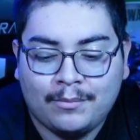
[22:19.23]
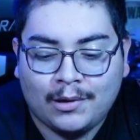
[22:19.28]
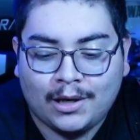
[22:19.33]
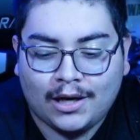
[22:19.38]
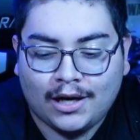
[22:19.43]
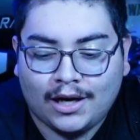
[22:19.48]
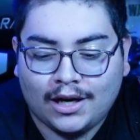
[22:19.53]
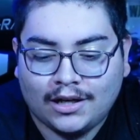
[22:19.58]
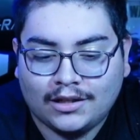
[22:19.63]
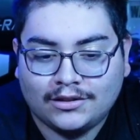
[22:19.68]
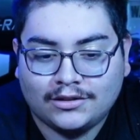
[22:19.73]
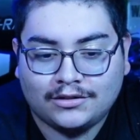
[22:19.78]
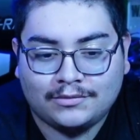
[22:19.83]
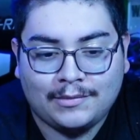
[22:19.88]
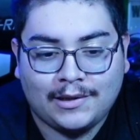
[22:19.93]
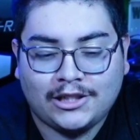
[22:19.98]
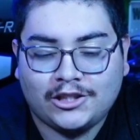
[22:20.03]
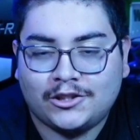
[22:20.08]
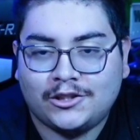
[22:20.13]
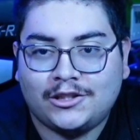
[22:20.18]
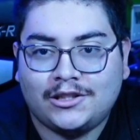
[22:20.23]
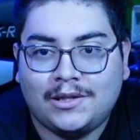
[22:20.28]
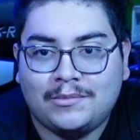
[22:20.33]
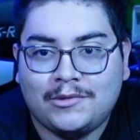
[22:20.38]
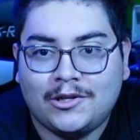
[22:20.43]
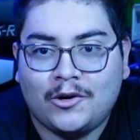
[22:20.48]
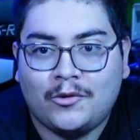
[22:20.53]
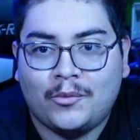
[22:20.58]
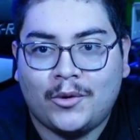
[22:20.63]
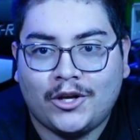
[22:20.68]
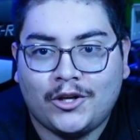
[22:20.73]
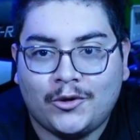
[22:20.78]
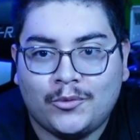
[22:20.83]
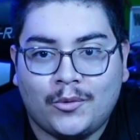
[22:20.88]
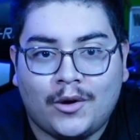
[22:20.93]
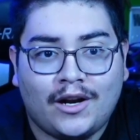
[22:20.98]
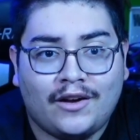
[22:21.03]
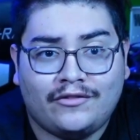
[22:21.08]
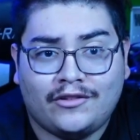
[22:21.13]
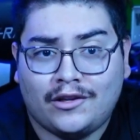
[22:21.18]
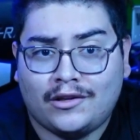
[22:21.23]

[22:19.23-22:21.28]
But uh, just make sure you let me know what you want.